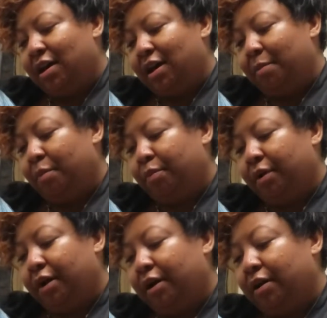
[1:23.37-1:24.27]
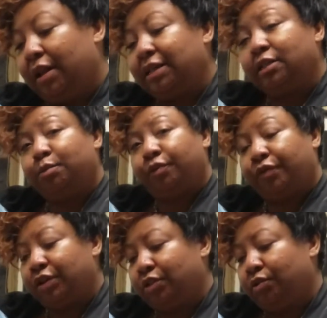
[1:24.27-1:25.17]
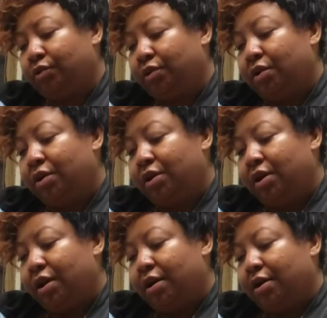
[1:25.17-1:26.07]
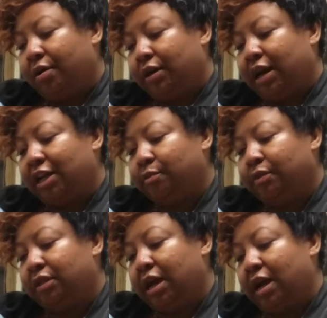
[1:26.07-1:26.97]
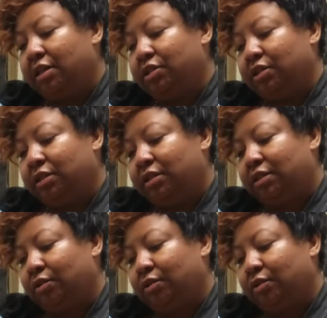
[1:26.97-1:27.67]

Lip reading: I'm a licensed professional cosmetologist.